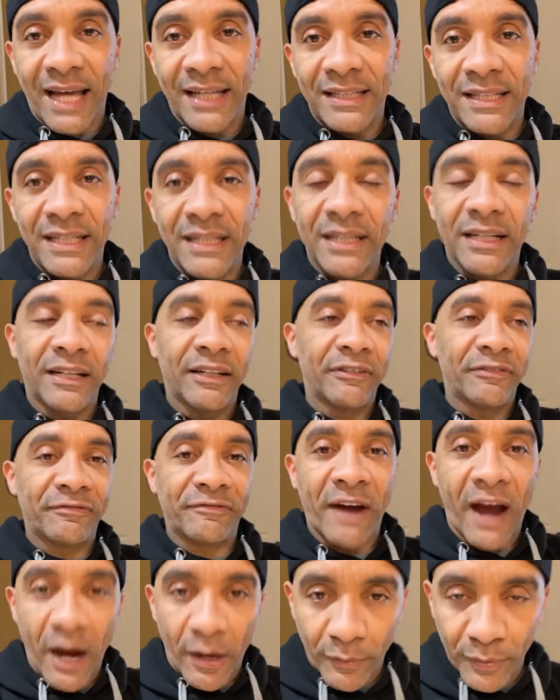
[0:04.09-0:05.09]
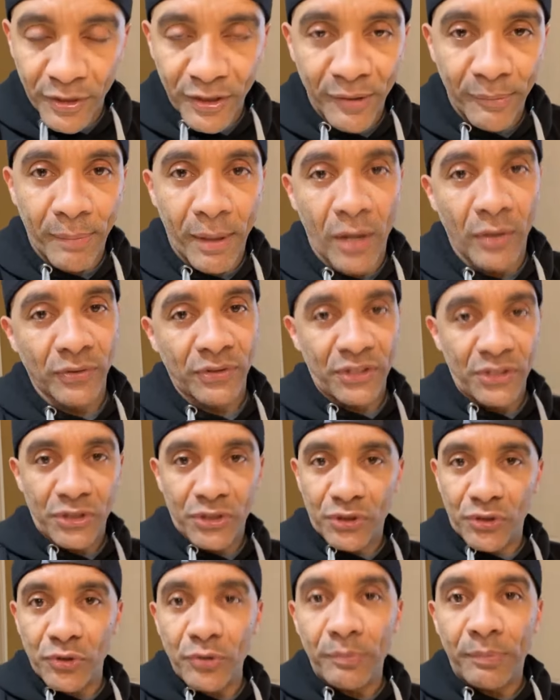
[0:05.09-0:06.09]
idea of firing your boss is
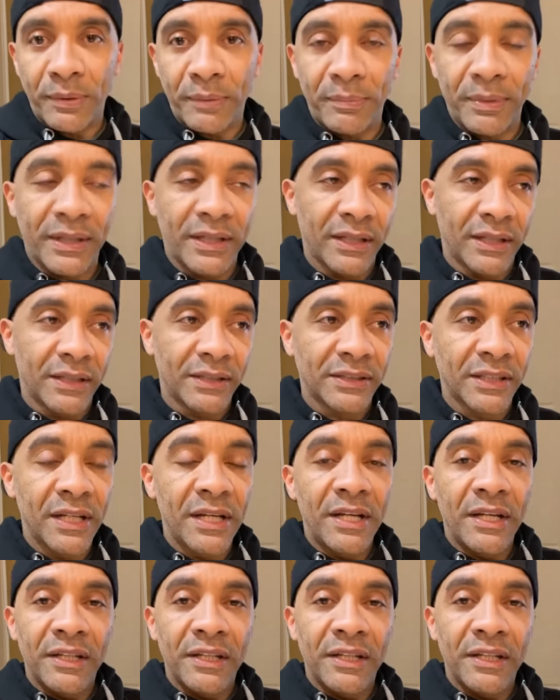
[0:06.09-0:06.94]
stupid, because